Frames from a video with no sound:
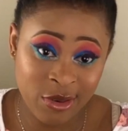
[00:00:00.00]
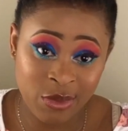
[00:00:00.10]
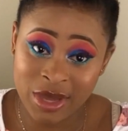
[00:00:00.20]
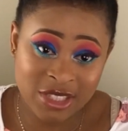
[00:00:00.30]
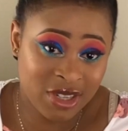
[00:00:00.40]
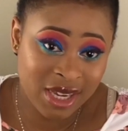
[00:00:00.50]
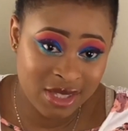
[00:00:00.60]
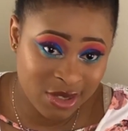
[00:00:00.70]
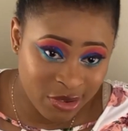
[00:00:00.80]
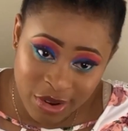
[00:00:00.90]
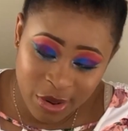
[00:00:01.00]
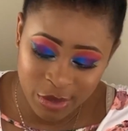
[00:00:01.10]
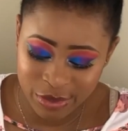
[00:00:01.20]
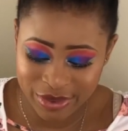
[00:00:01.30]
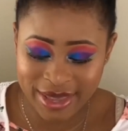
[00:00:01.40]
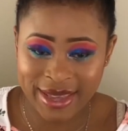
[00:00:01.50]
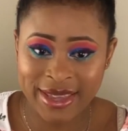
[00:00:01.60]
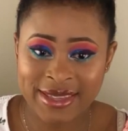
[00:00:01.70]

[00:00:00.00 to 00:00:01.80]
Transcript: We are trying to grow, okay?